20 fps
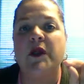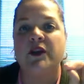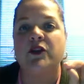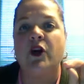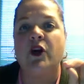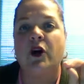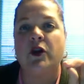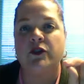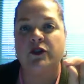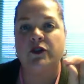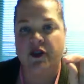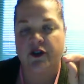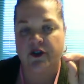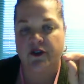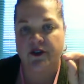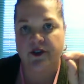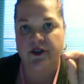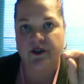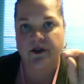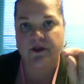blood
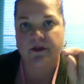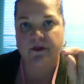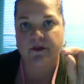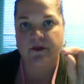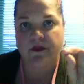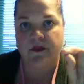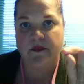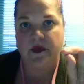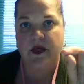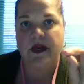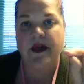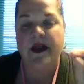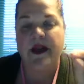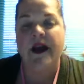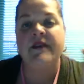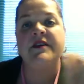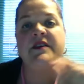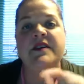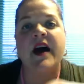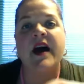cultures
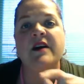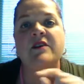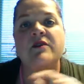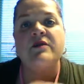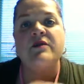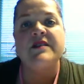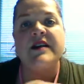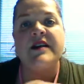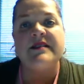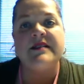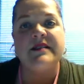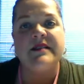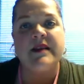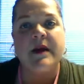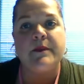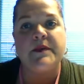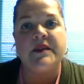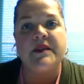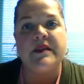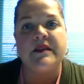and the doctor says
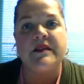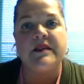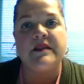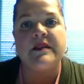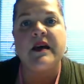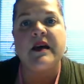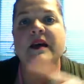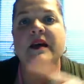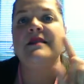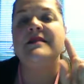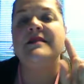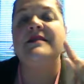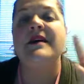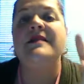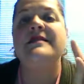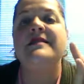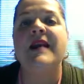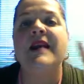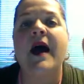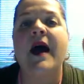sepsis
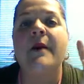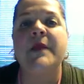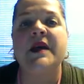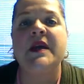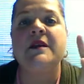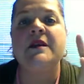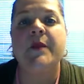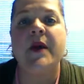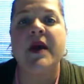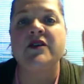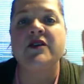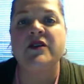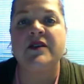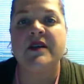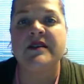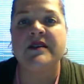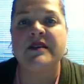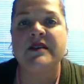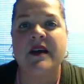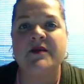does not mean the patient
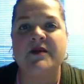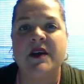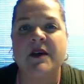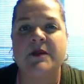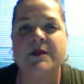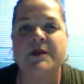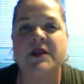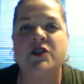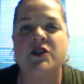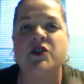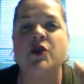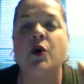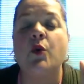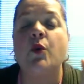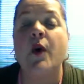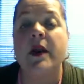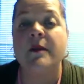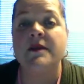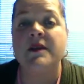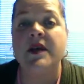doesn't have sepsis. So
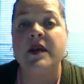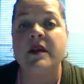what I'm